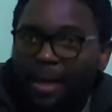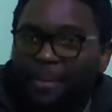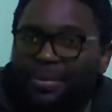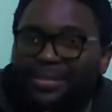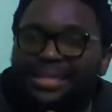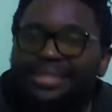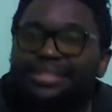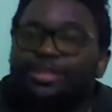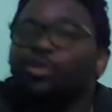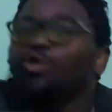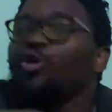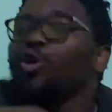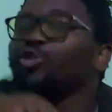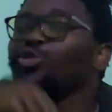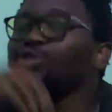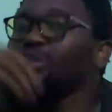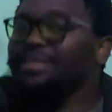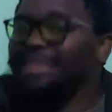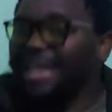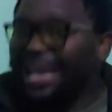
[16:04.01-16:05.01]
But then the
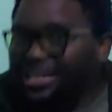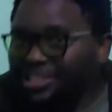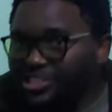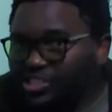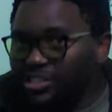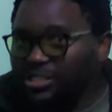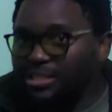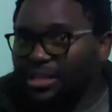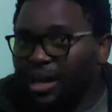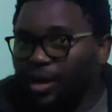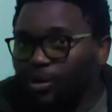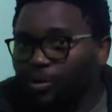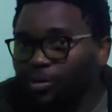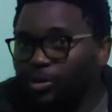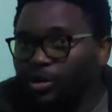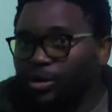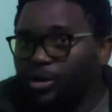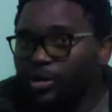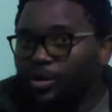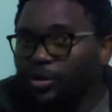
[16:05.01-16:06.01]
connotation now,
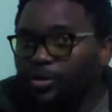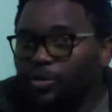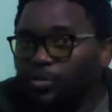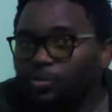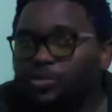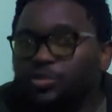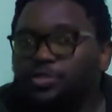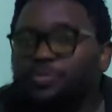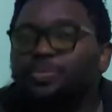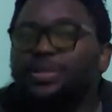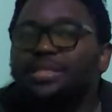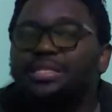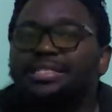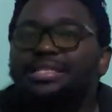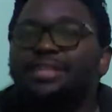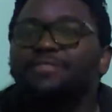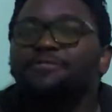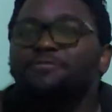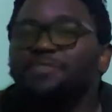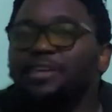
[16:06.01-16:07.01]
which means
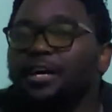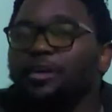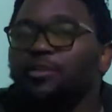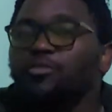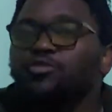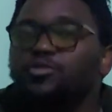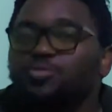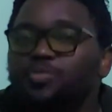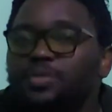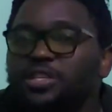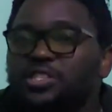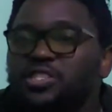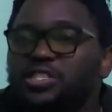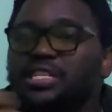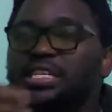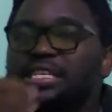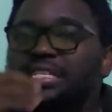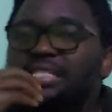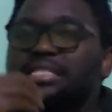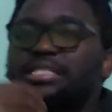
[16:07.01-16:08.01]
the figure of speech,
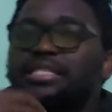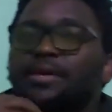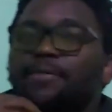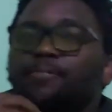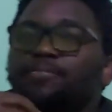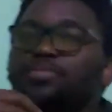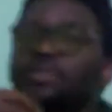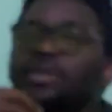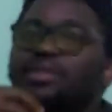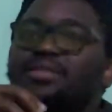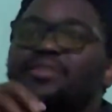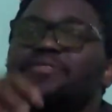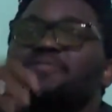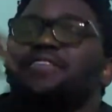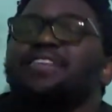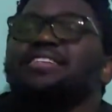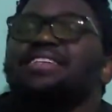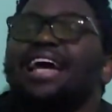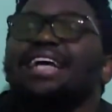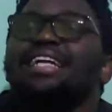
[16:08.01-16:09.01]
is the
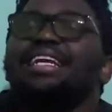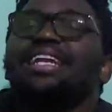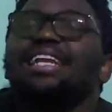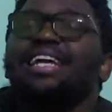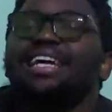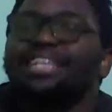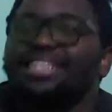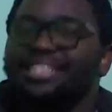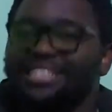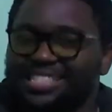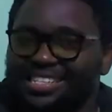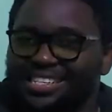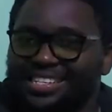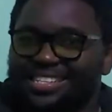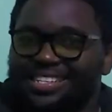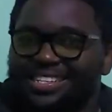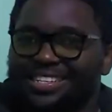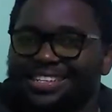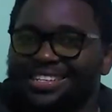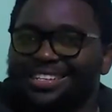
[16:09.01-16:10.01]
fertile land.
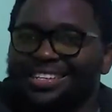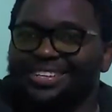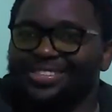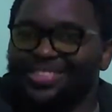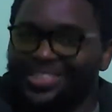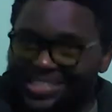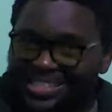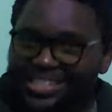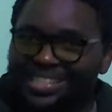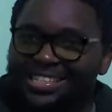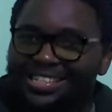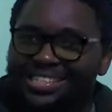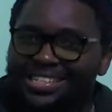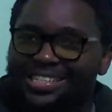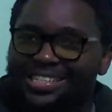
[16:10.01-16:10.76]
Is it?